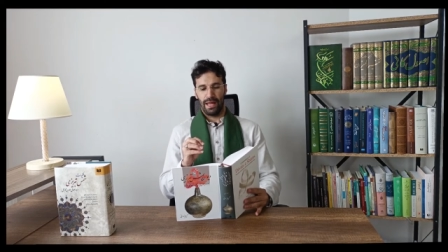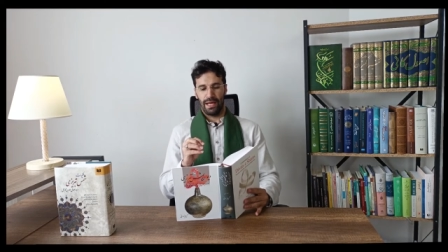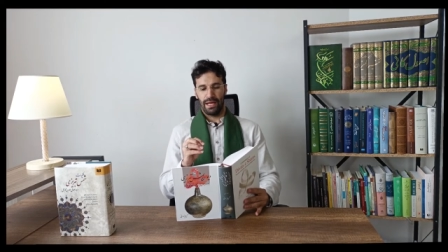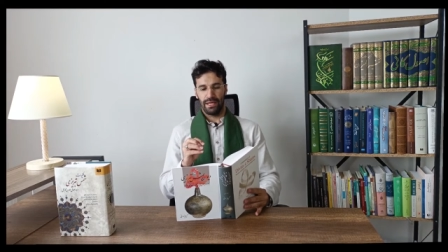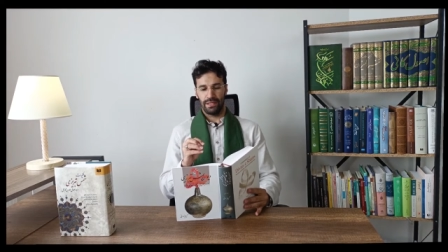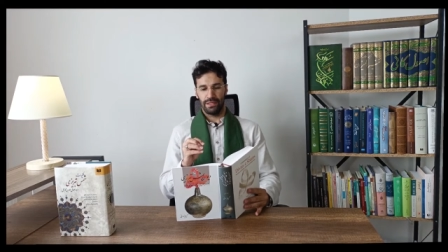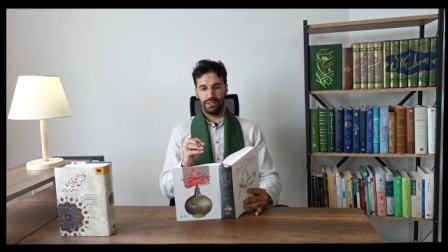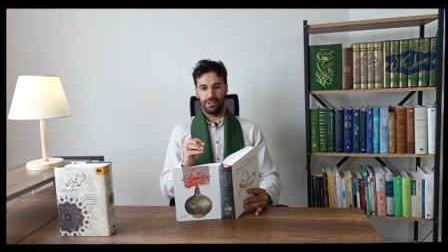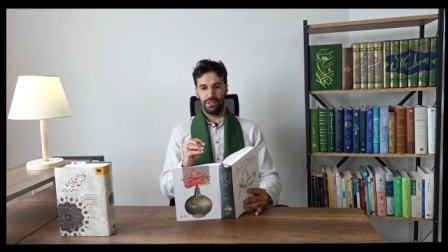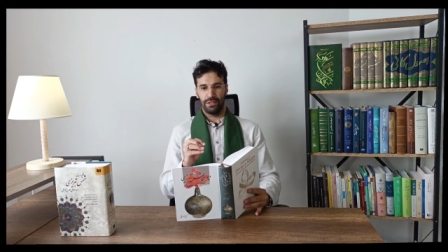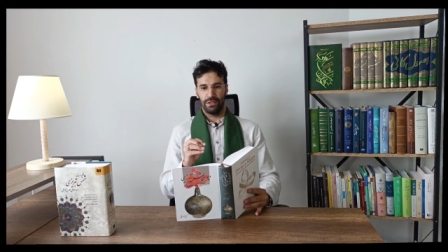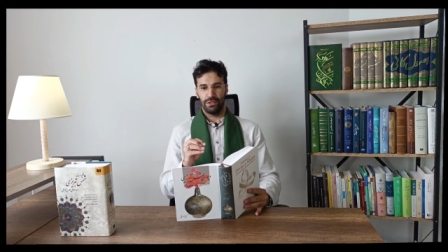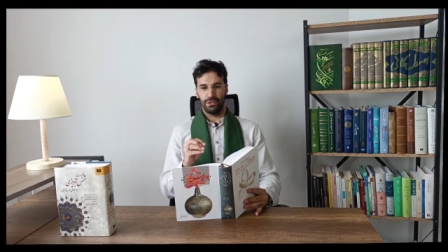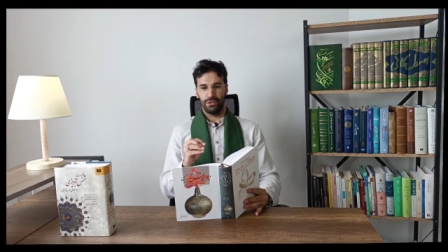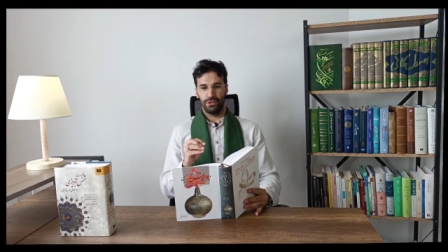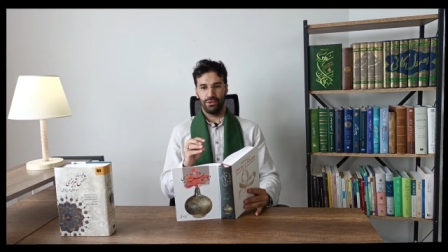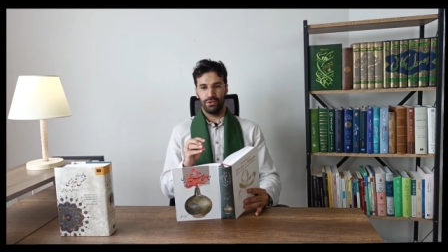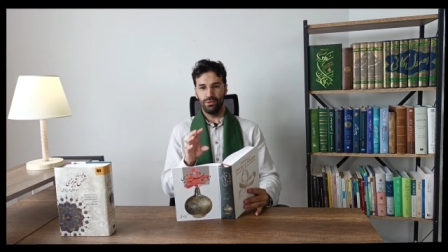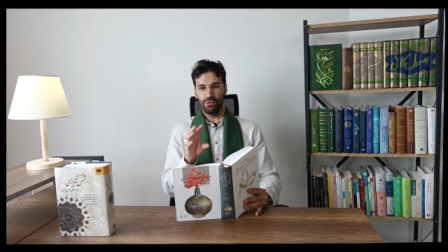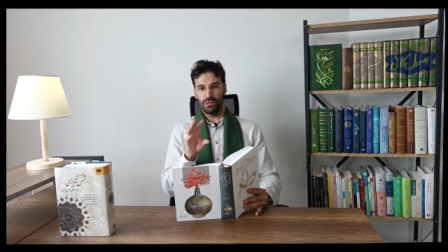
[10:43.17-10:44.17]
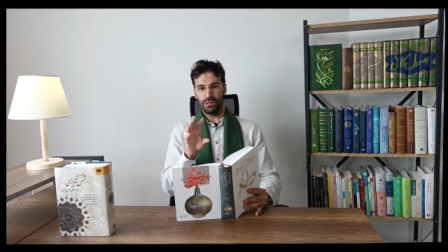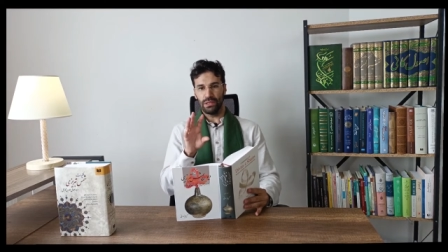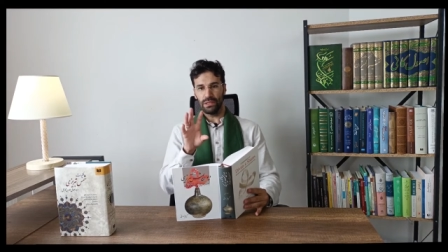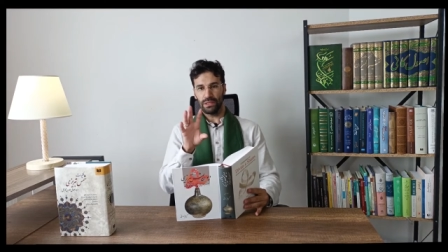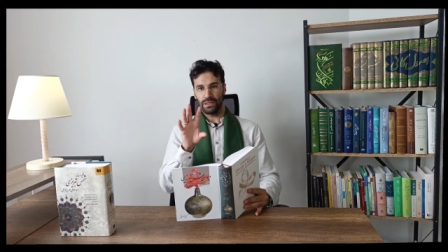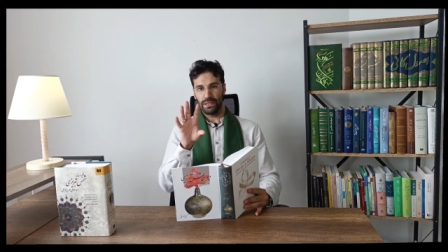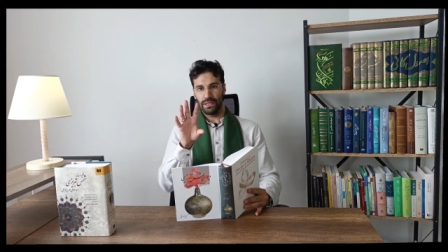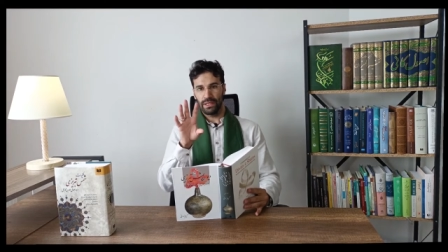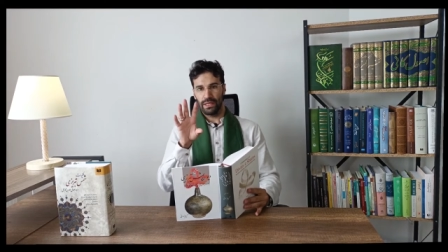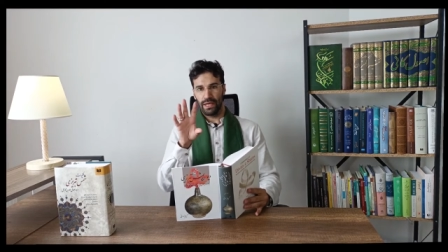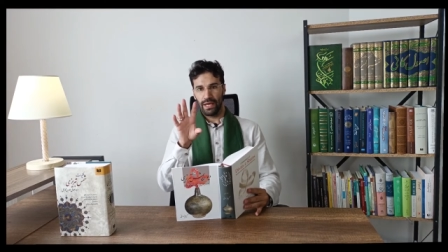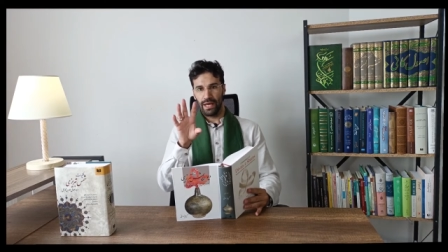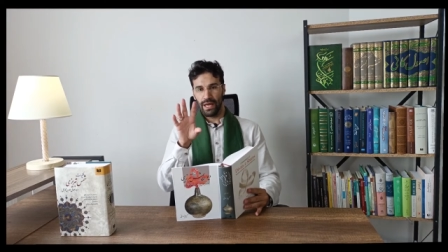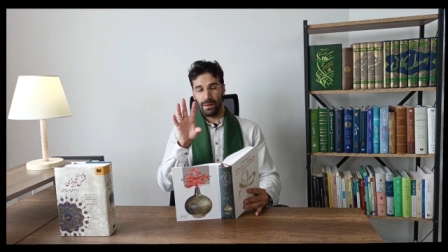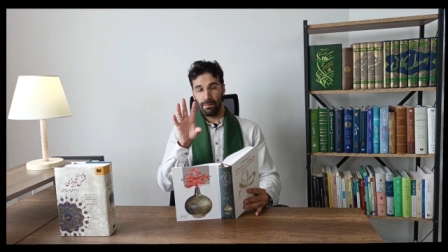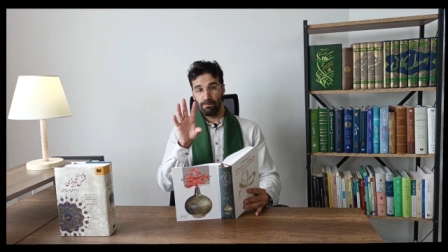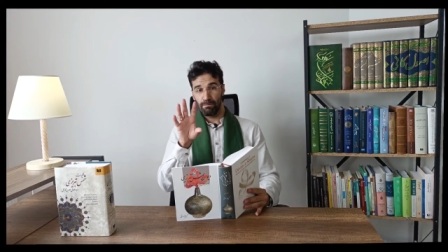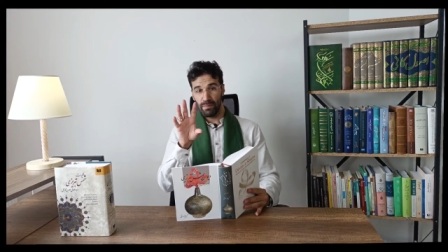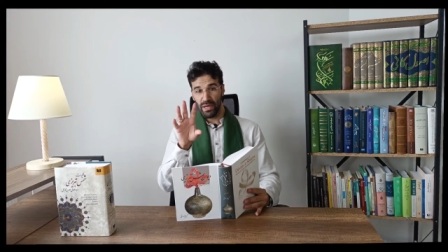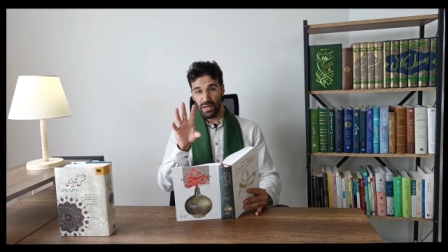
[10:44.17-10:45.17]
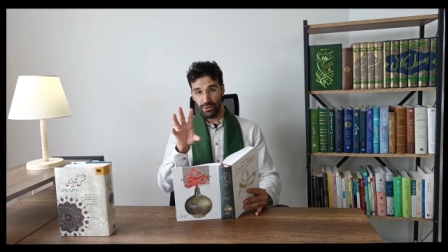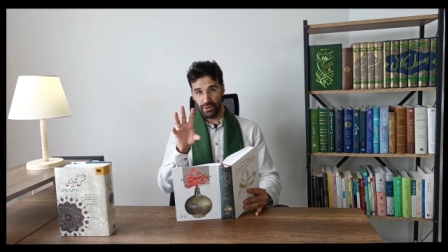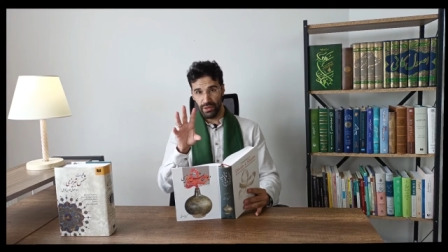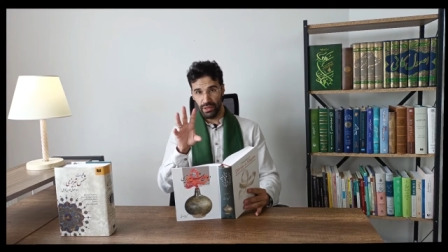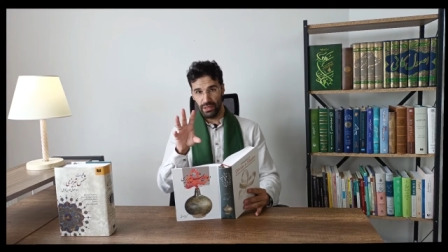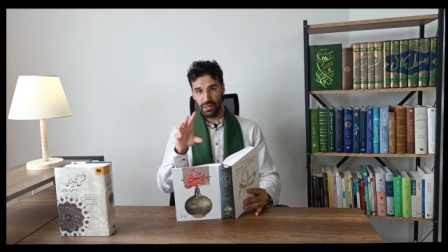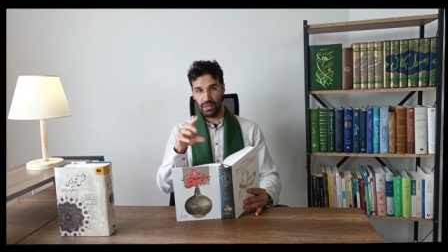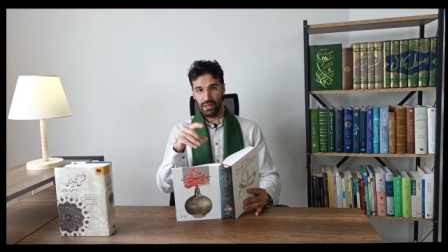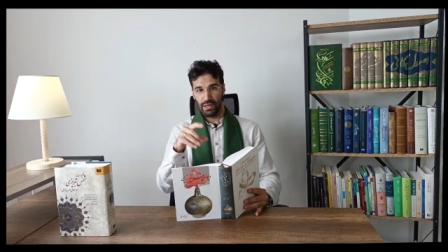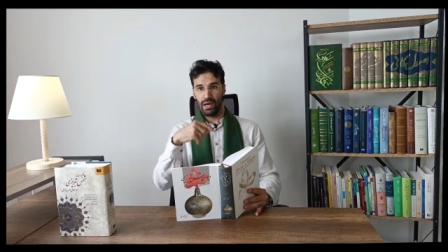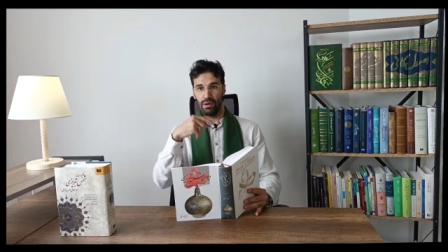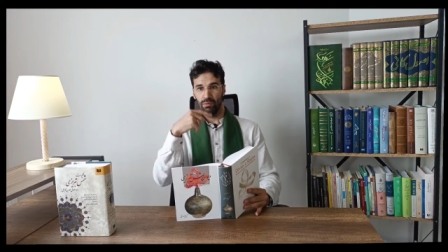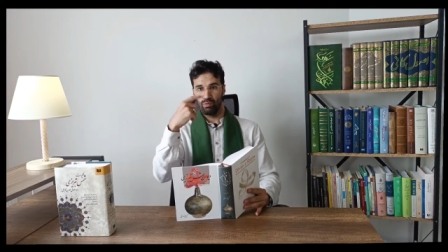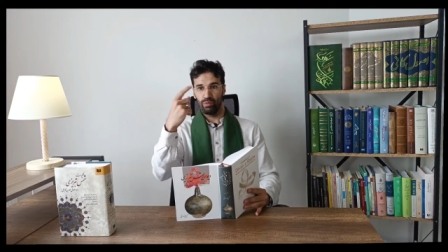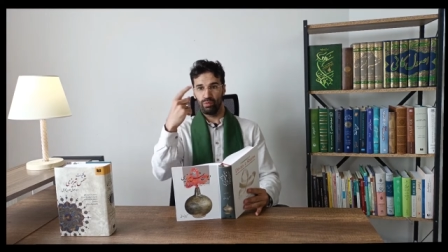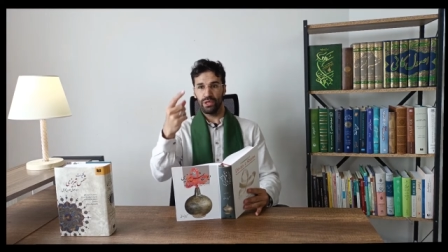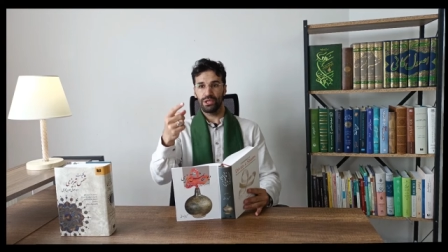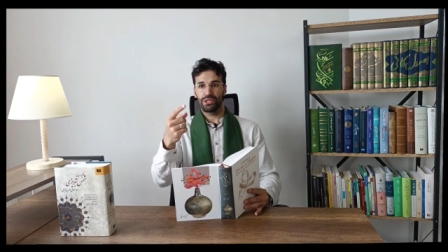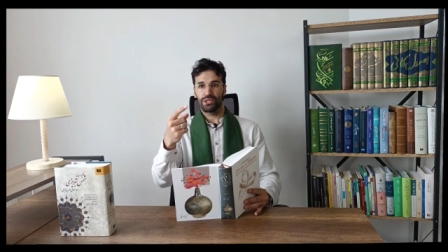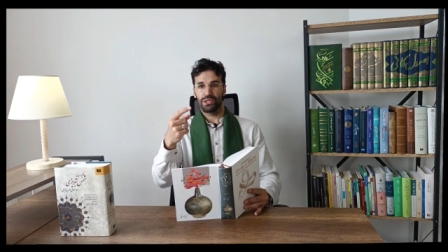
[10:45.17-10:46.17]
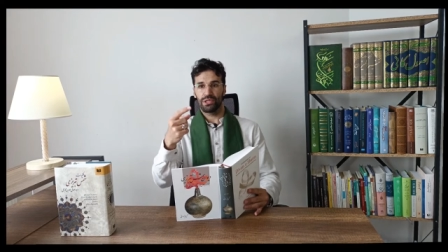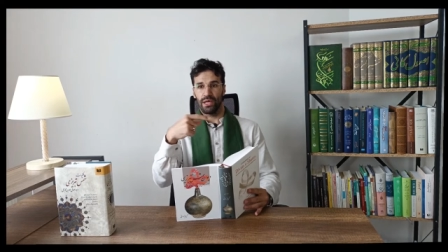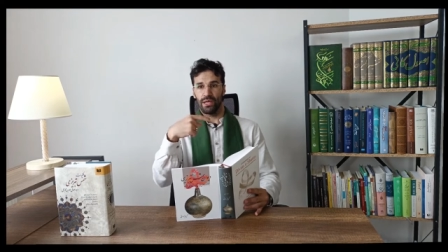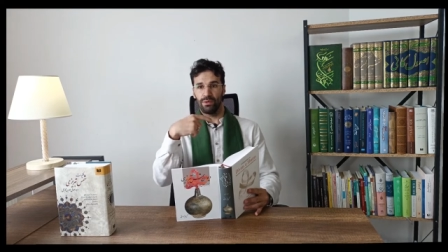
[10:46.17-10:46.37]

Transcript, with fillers: And you are a mirror on which